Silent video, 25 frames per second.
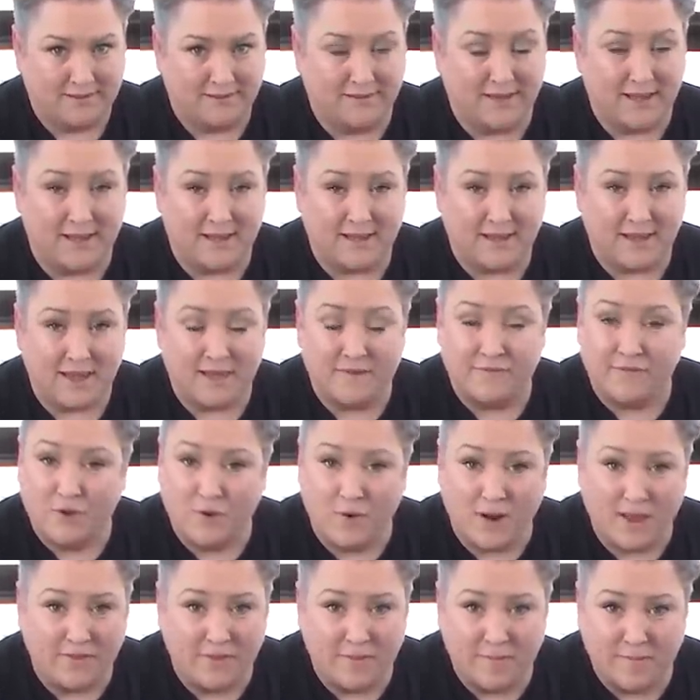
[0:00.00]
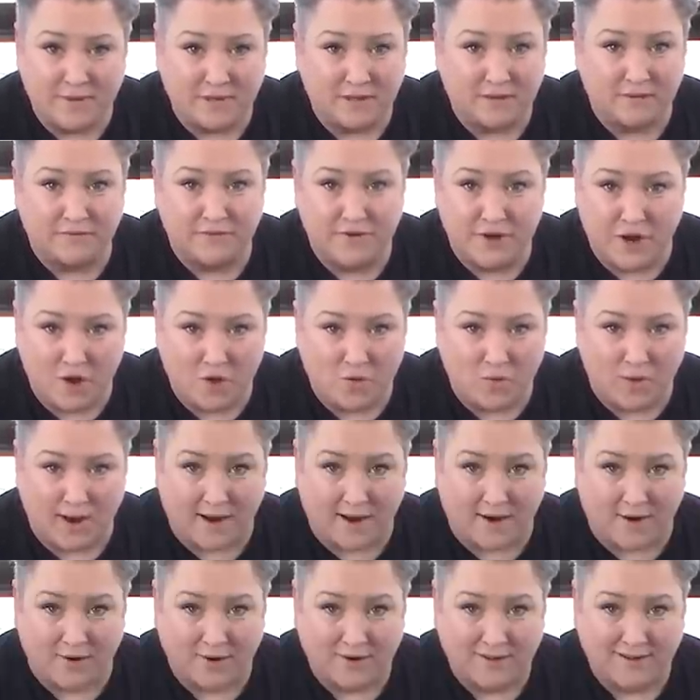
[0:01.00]
Like, if you're out in the middle of
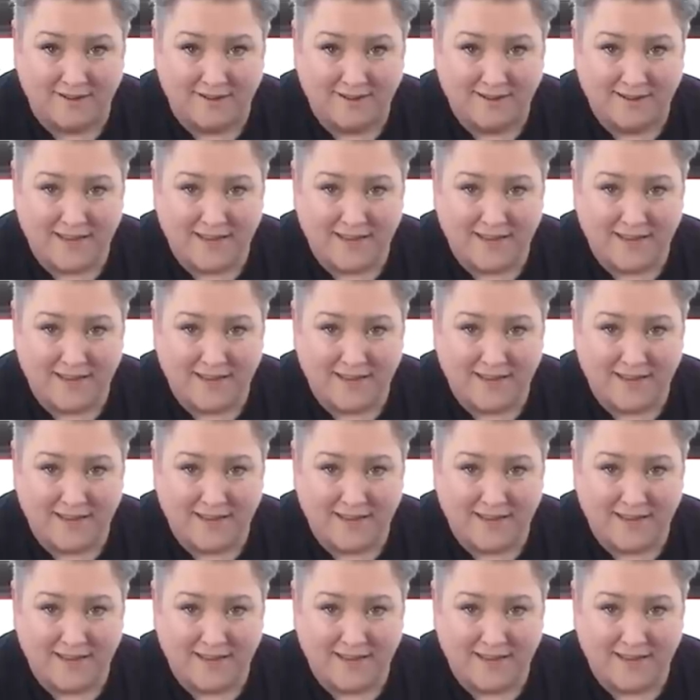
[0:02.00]
nowhere,